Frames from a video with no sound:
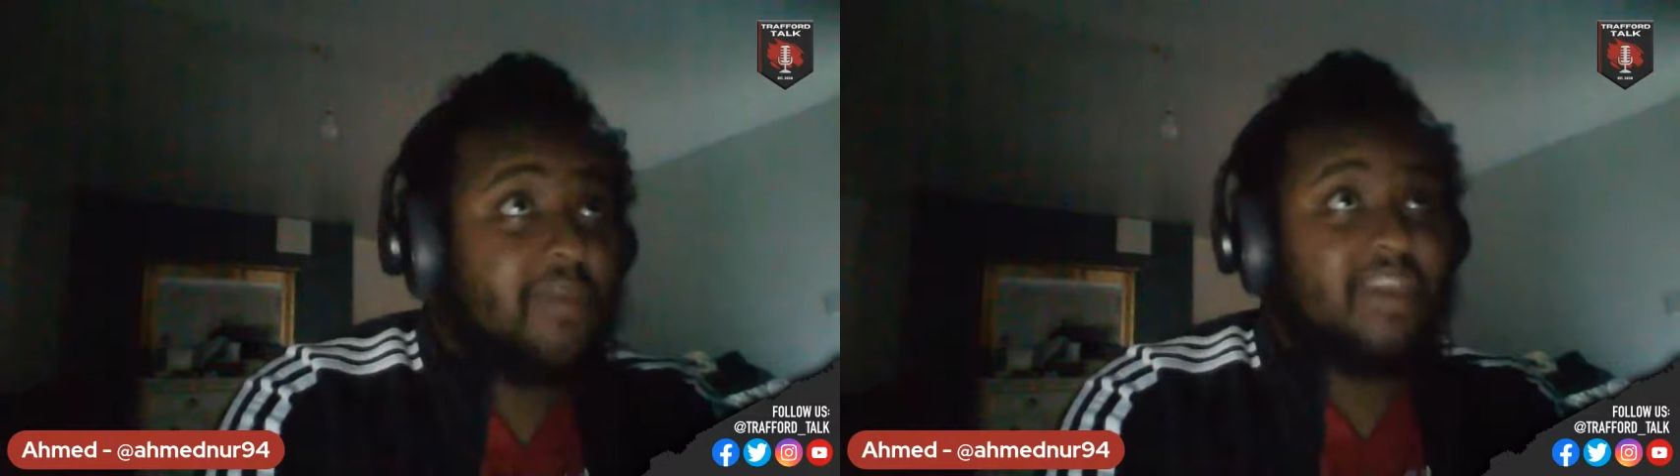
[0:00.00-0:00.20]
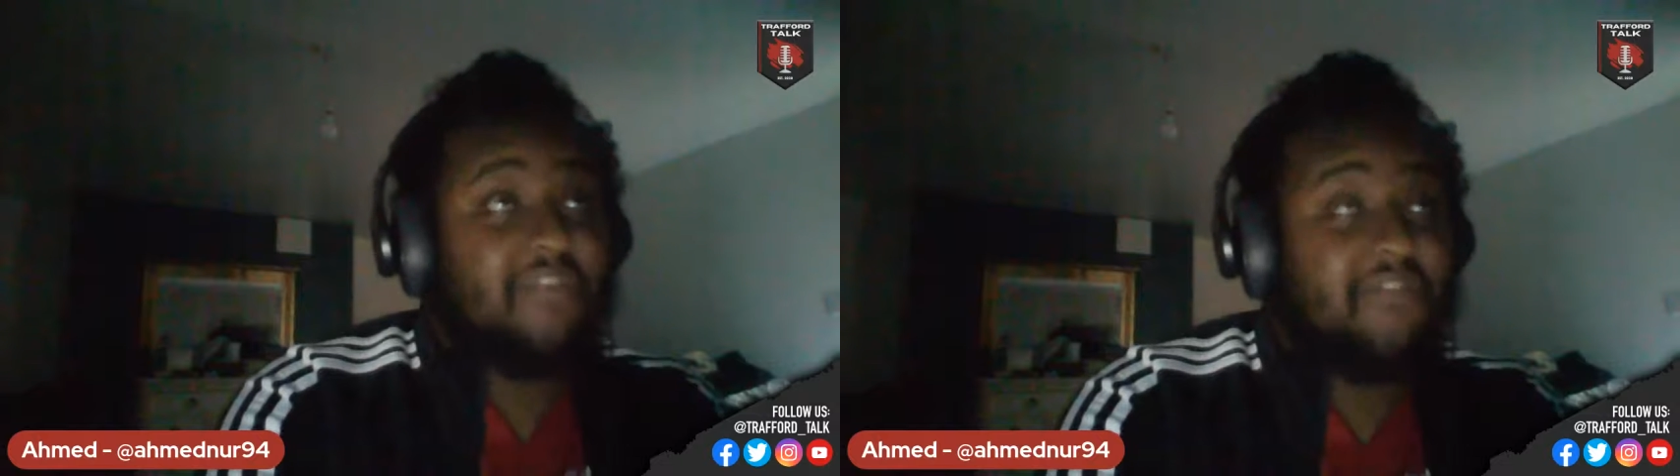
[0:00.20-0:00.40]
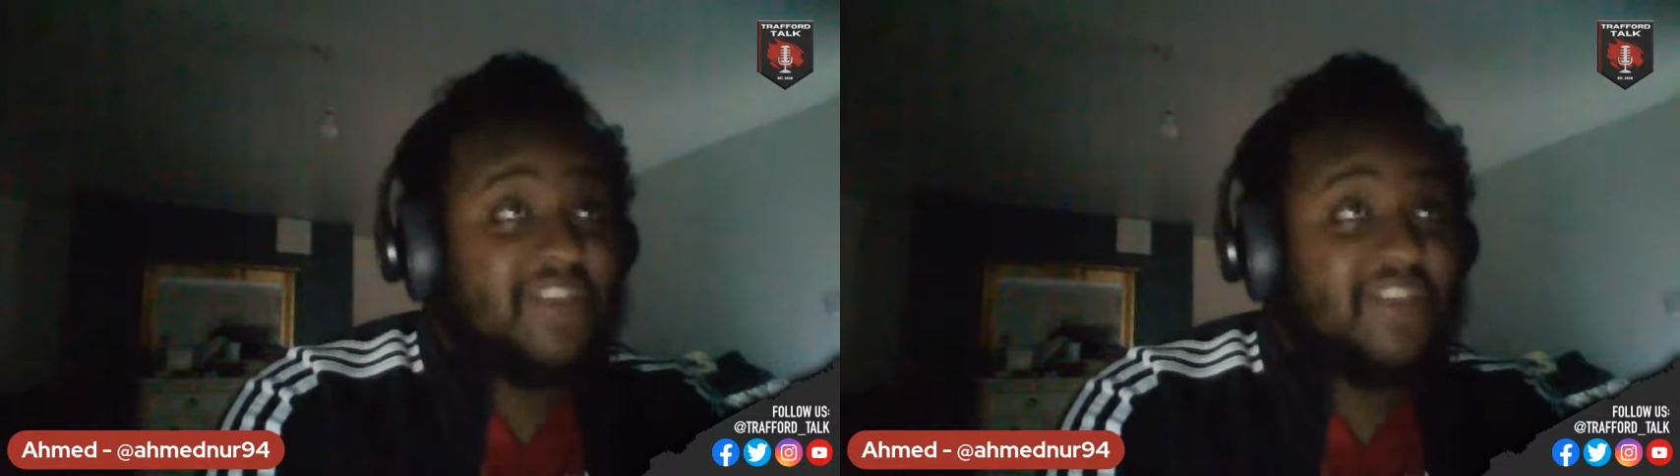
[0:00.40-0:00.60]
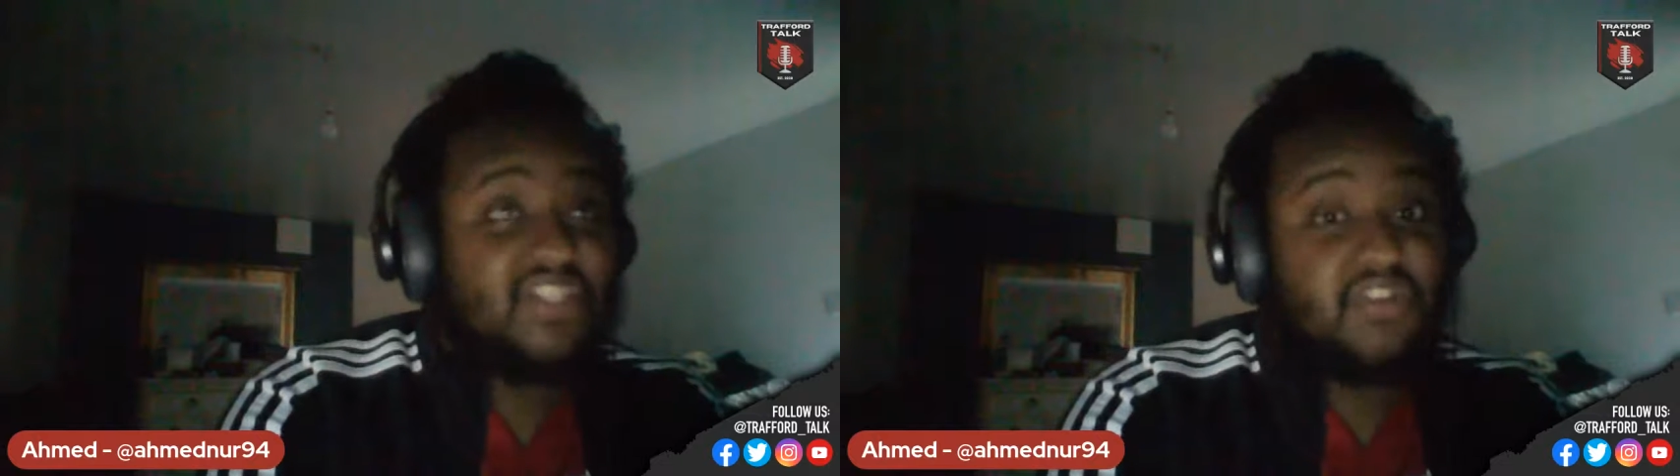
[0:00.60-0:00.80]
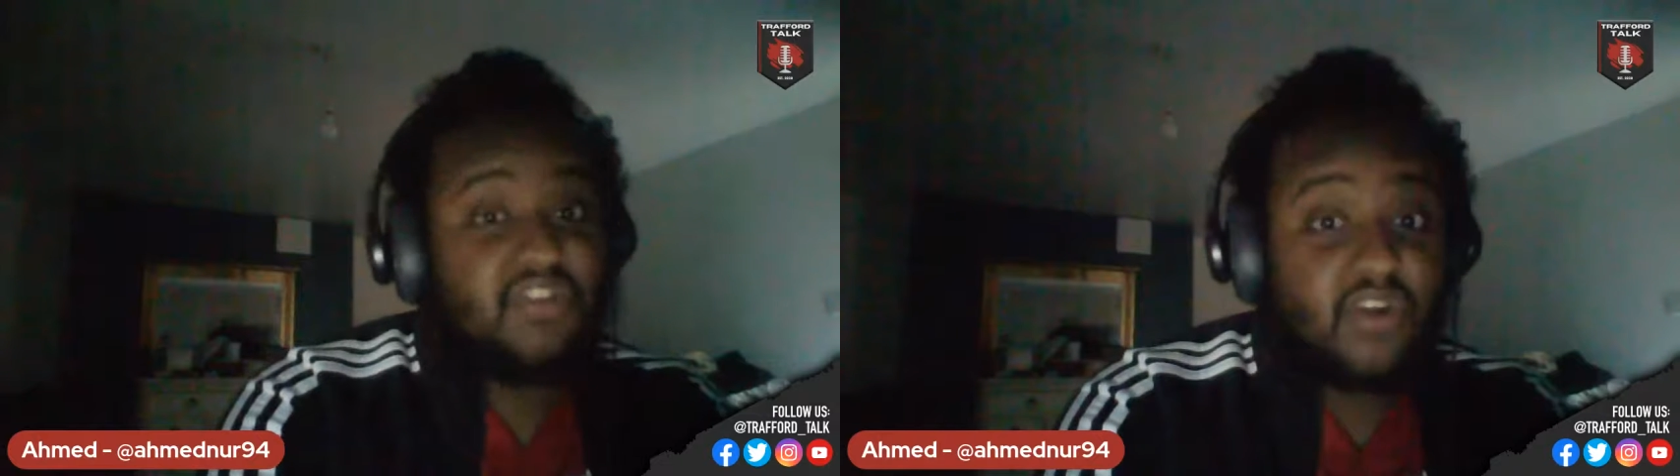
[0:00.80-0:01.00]
bigger
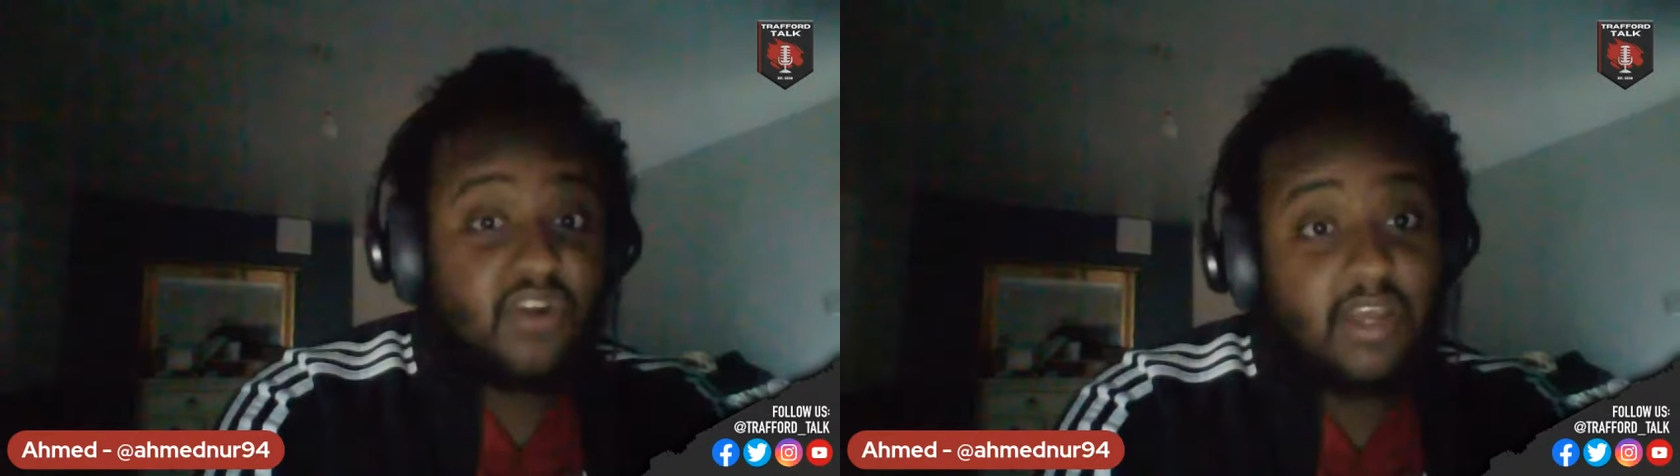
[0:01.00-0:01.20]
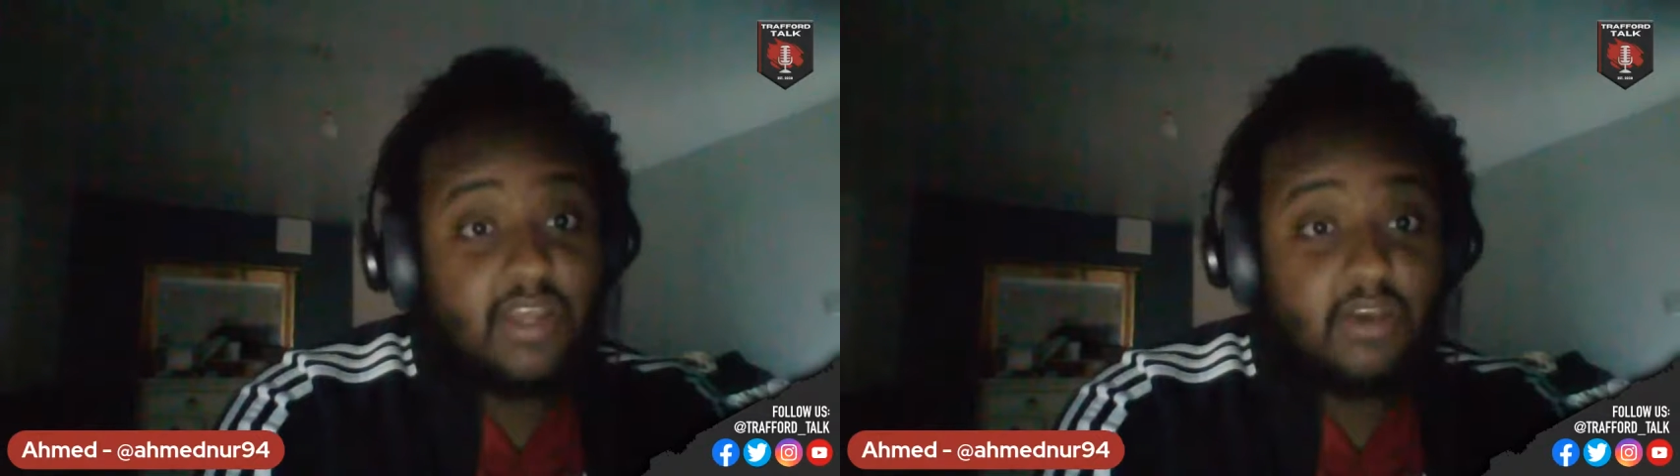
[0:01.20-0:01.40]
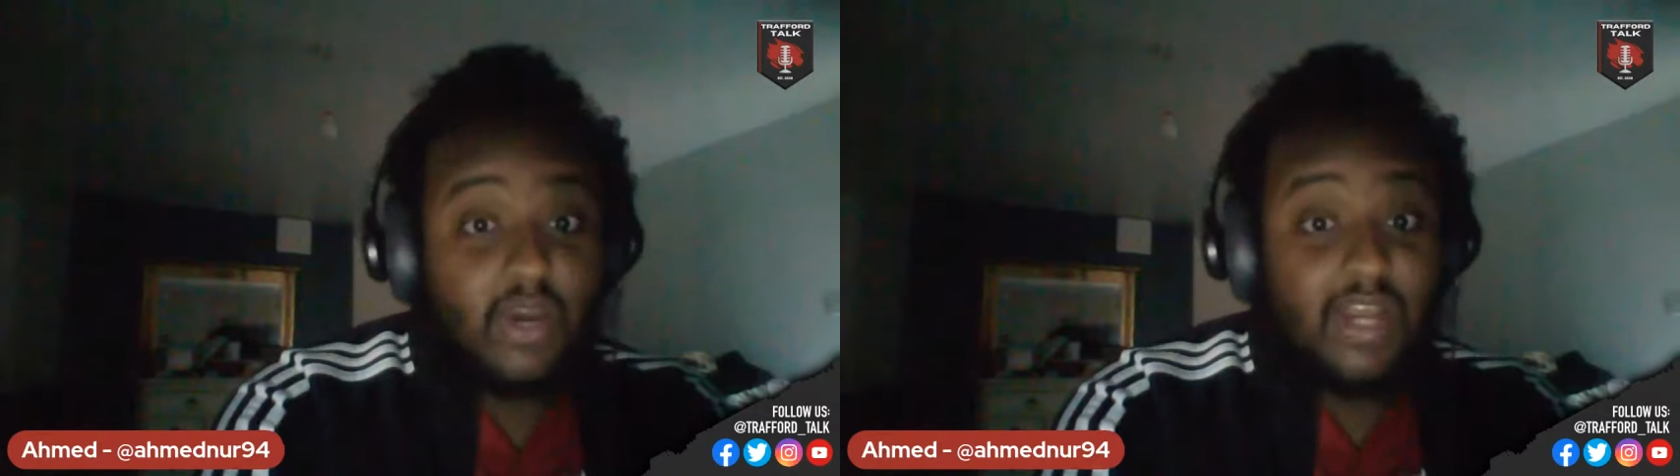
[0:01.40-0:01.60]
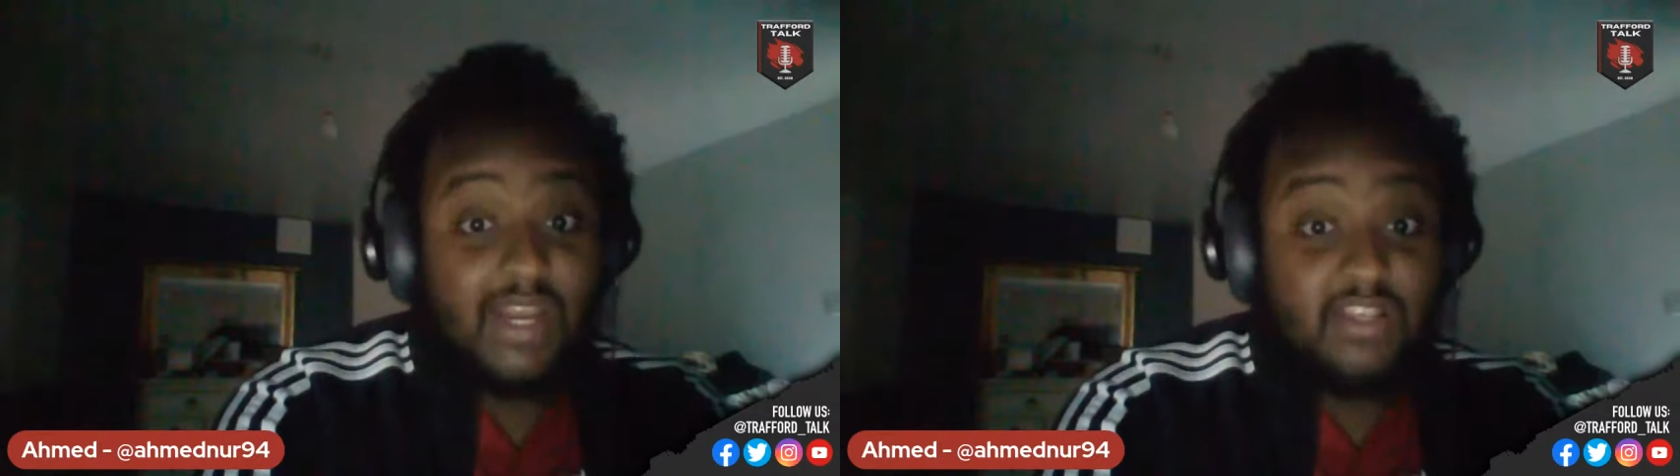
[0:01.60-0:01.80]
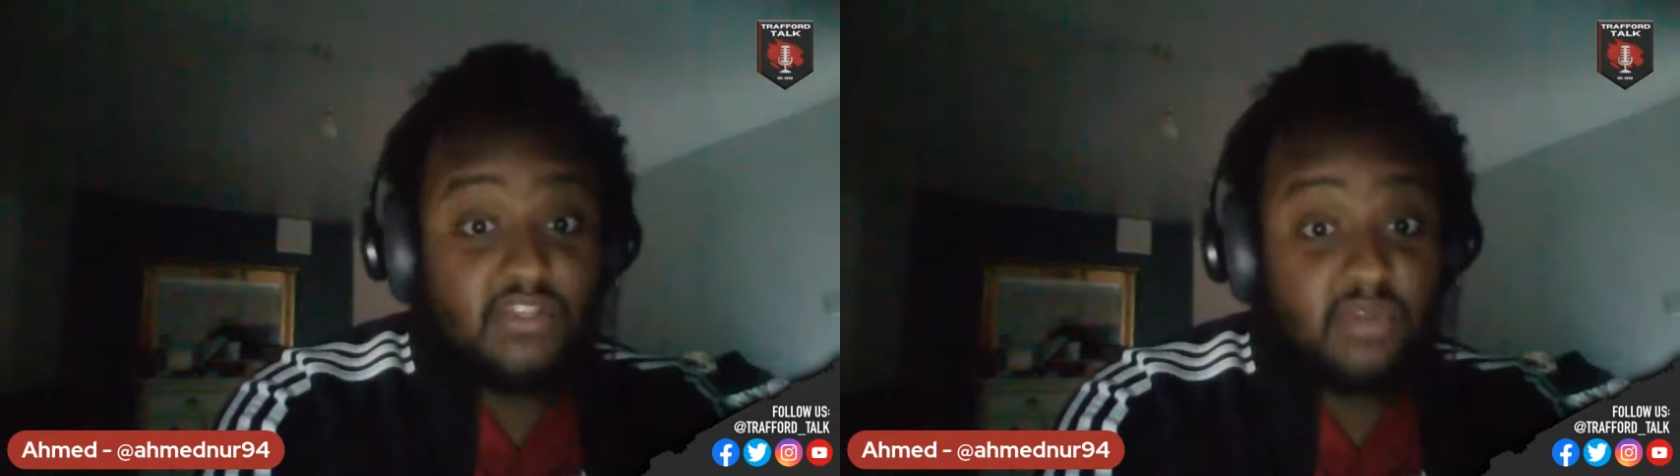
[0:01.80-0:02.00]
fish to fry,
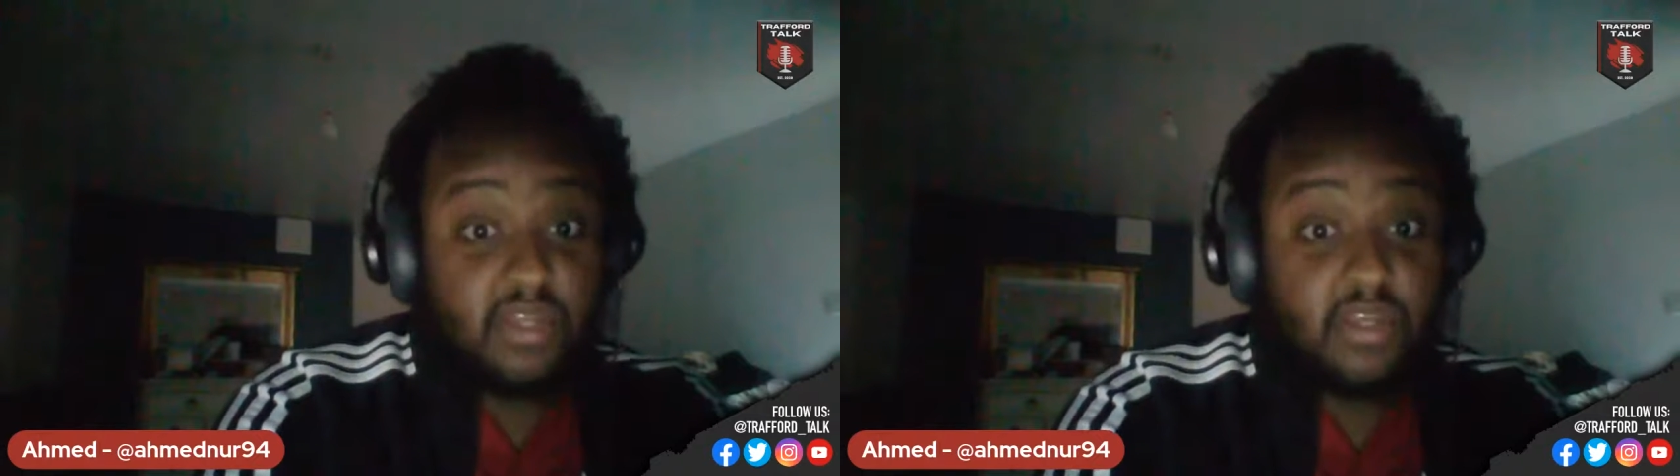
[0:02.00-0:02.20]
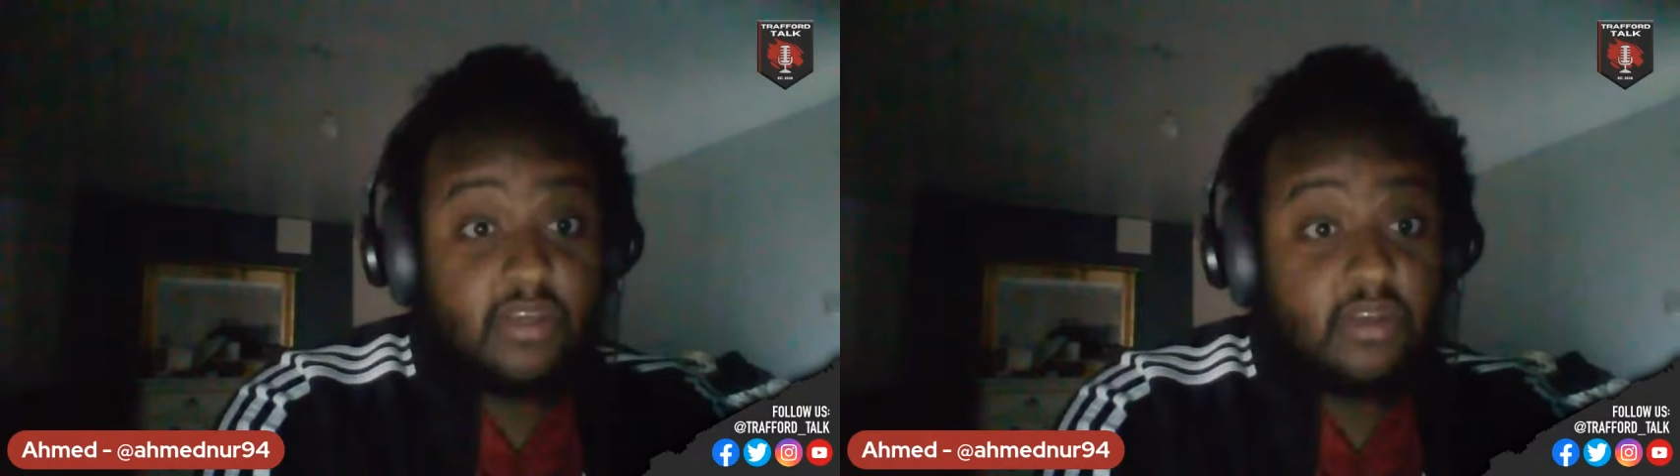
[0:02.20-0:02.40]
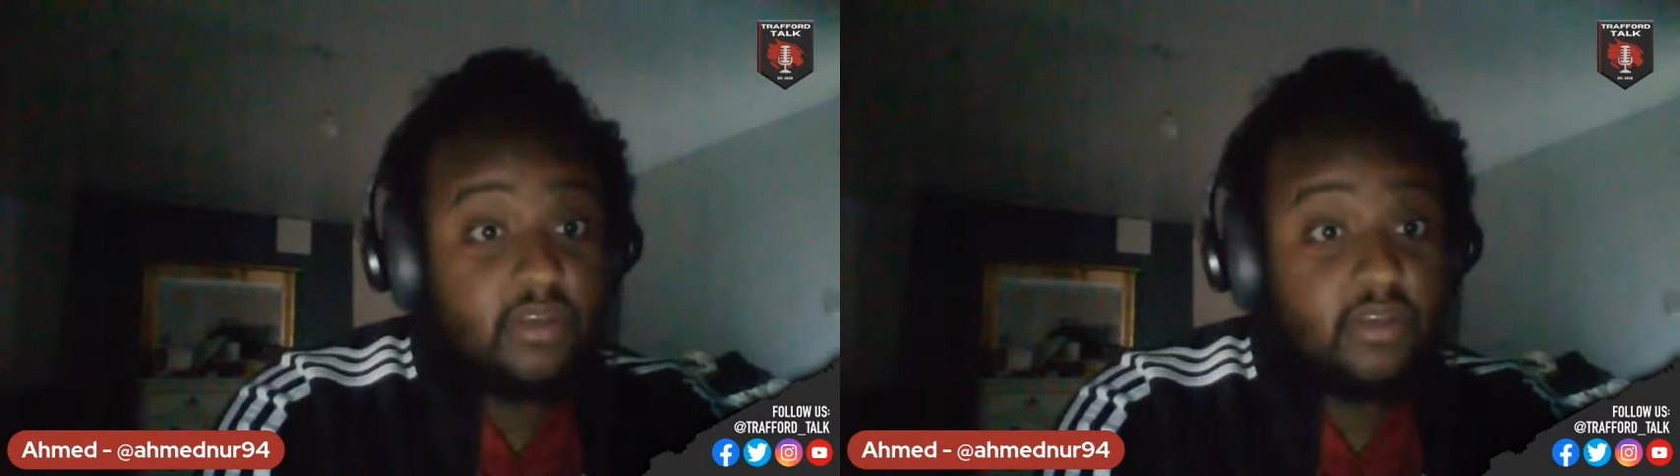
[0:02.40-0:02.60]
quite literally.